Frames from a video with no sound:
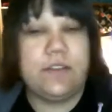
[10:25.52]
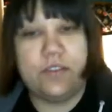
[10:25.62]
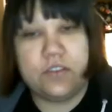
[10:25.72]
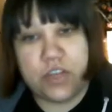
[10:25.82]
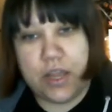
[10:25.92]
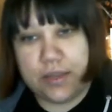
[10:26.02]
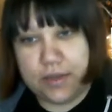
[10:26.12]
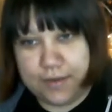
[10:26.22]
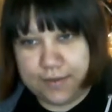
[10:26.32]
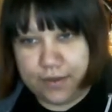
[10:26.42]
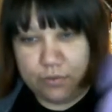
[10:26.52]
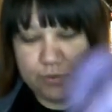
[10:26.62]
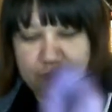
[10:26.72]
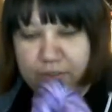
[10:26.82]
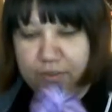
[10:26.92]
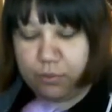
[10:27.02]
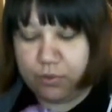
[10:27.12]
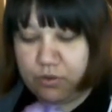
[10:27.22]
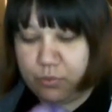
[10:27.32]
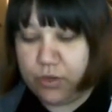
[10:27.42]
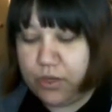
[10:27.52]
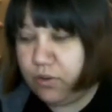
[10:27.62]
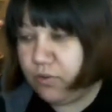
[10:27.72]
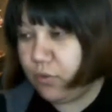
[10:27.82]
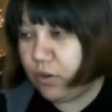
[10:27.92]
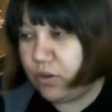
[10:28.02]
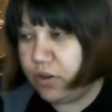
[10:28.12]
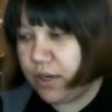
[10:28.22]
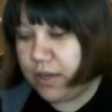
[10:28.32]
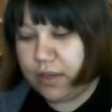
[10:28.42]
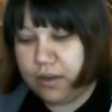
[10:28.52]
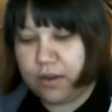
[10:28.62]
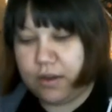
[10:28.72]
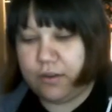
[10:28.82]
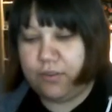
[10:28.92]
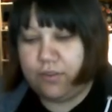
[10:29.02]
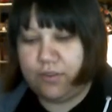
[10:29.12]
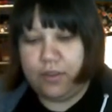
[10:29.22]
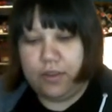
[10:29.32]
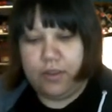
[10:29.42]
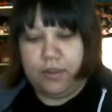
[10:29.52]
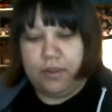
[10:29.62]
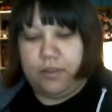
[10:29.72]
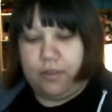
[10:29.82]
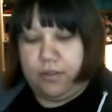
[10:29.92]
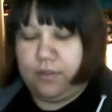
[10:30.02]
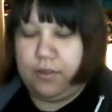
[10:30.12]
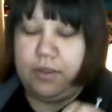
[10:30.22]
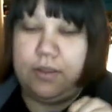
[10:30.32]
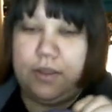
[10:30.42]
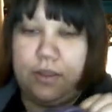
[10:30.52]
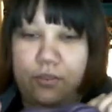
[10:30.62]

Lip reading: then the Giant is 100% Superwash Merino, 490 yards, and they are